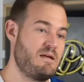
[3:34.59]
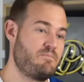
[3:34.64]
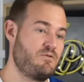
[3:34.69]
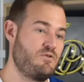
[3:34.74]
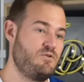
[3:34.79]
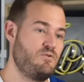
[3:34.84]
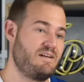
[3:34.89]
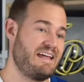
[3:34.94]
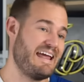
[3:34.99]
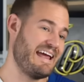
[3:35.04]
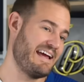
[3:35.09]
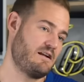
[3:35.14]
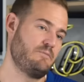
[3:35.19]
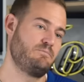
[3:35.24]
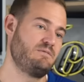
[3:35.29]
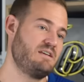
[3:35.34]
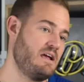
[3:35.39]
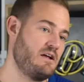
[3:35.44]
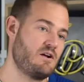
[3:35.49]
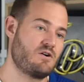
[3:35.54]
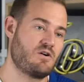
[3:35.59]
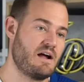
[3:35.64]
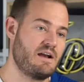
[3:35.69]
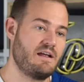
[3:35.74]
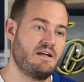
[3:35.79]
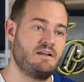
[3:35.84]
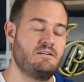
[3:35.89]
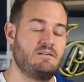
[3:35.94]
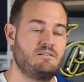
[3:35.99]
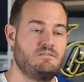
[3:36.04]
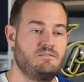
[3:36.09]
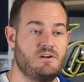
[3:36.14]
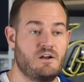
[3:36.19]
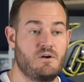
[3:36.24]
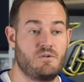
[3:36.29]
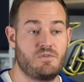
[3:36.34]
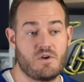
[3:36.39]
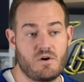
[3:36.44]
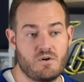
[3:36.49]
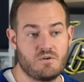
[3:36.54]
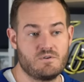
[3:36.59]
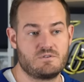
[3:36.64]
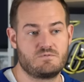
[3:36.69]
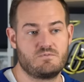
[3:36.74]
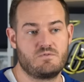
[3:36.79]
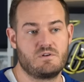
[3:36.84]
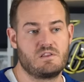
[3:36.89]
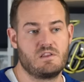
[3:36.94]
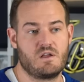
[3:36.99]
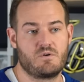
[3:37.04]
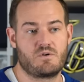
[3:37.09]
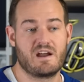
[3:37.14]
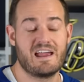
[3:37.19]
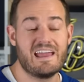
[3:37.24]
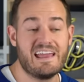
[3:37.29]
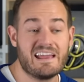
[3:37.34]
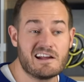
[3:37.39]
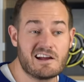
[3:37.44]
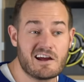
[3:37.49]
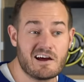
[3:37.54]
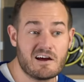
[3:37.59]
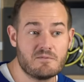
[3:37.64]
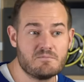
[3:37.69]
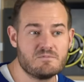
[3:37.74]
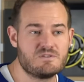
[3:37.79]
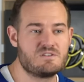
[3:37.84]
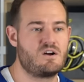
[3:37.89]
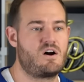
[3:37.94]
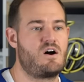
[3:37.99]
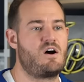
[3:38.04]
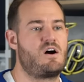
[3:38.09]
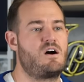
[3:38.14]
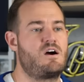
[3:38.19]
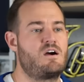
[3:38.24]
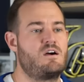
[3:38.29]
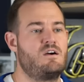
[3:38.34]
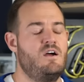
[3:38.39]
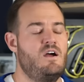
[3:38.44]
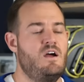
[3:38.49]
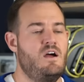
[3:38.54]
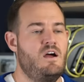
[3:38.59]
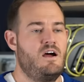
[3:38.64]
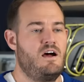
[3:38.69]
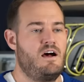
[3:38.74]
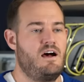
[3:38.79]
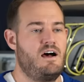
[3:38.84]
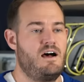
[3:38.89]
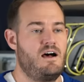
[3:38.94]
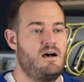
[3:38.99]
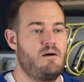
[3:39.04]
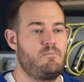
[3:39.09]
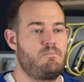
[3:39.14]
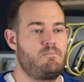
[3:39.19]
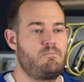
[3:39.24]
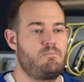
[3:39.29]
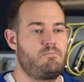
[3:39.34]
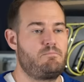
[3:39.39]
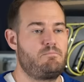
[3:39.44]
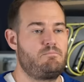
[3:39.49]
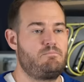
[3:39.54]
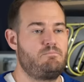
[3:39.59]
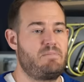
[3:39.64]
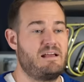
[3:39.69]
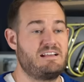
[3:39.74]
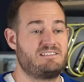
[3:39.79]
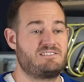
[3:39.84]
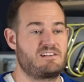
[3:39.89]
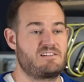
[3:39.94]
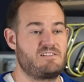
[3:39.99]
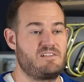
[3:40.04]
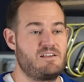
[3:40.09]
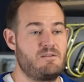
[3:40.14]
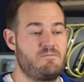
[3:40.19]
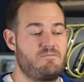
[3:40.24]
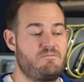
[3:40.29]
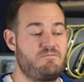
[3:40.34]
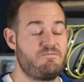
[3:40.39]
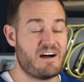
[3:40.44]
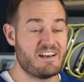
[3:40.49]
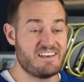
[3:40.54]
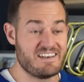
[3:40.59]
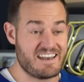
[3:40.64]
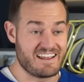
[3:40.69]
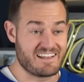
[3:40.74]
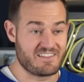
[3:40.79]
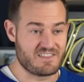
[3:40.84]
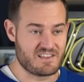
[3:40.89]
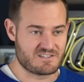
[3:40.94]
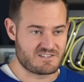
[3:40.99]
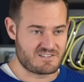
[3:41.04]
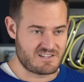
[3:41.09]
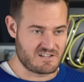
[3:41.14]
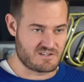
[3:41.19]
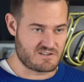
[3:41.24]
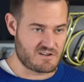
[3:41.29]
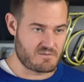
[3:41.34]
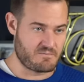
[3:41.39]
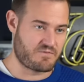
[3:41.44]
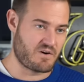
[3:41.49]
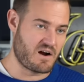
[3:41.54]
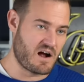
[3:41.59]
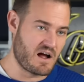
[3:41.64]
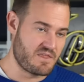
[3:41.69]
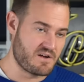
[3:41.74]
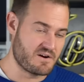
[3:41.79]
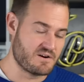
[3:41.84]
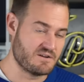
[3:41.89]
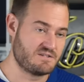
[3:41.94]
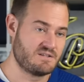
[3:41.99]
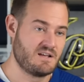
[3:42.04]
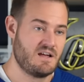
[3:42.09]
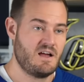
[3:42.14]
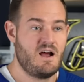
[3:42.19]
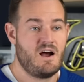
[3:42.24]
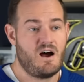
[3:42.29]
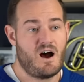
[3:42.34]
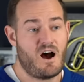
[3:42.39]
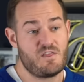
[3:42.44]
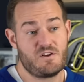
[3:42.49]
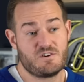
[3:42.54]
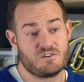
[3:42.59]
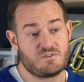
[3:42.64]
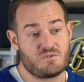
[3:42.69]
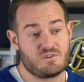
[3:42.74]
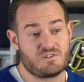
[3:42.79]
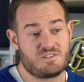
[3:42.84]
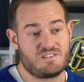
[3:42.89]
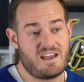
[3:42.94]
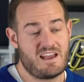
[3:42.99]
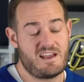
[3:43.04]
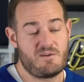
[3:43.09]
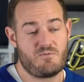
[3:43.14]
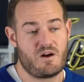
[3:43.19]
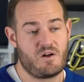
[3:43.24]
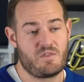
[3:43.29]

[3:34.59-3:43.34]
people who can't obtain credit, you know, those with lower incomes are uh, basically funding the system for others. Others will say,